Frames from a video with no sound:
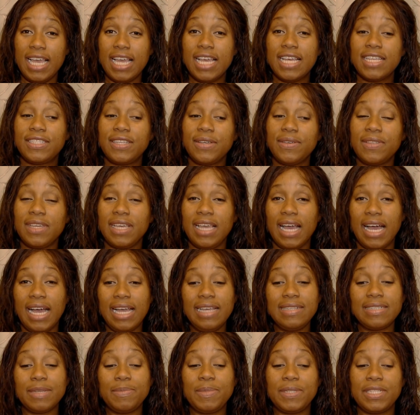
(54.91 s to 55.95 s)
So the
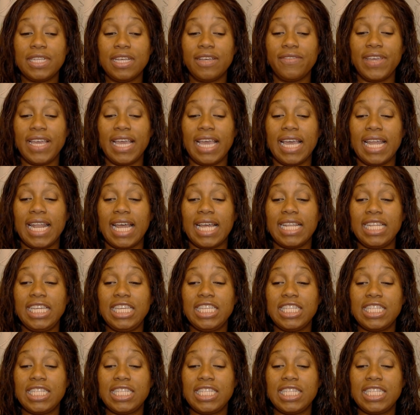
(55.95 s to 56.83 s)
guy's observing it and